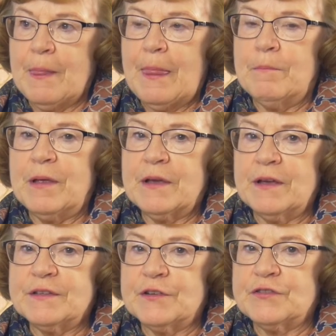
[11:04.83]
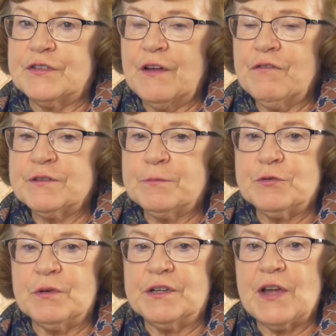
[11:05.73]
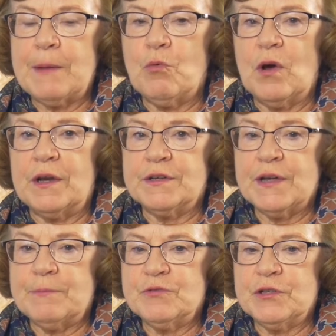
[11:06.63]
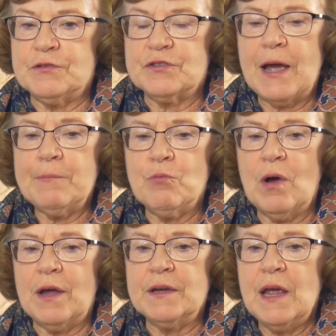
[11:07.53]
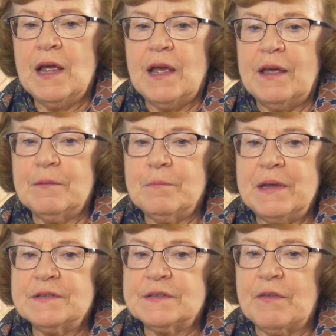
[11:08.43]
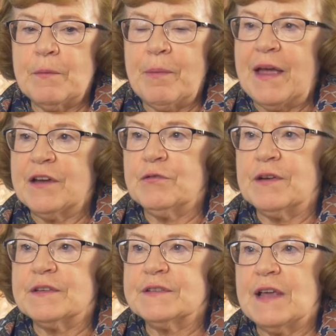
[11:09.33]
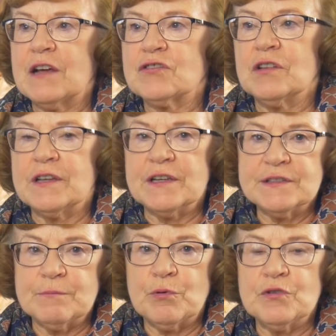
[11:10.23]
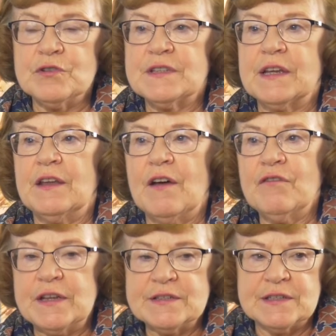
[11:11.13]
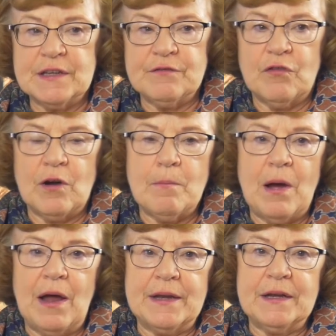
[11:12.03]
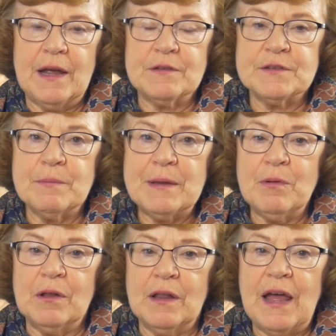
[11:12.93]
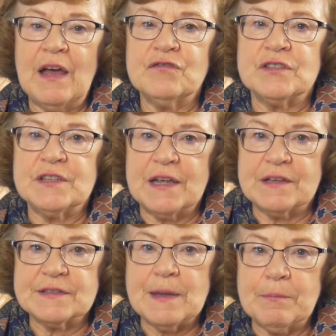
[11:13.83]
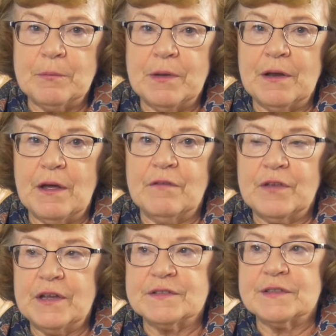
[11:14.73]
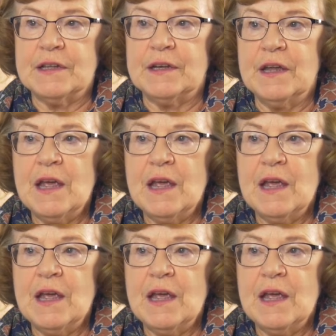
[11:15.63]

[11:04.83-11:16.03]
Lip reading: Because there's a difference between type 1 and type 2. Type 1, it means that the pancreas actually isn't producing enough insulin for our body. And so people have to take a supplement of insulin.